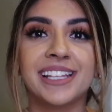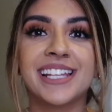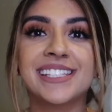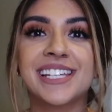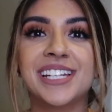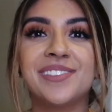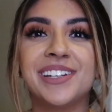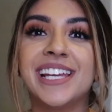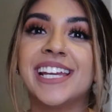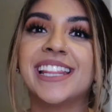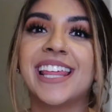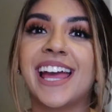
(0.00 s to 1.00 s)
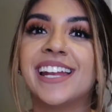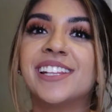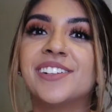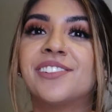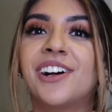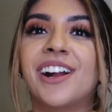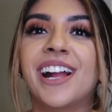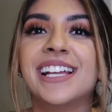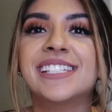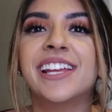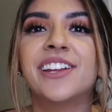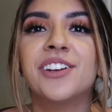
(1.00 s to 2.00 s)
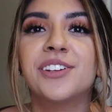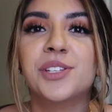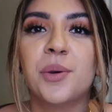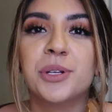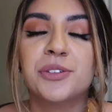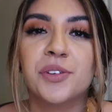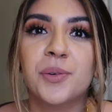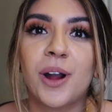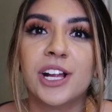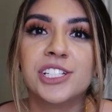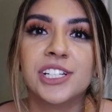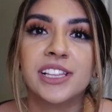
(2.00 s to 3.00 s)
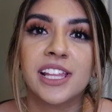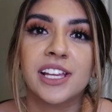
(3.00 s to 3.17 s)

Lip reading: Yeah, that's gonna be the end of the vlog, guys. Thank you so much for watching.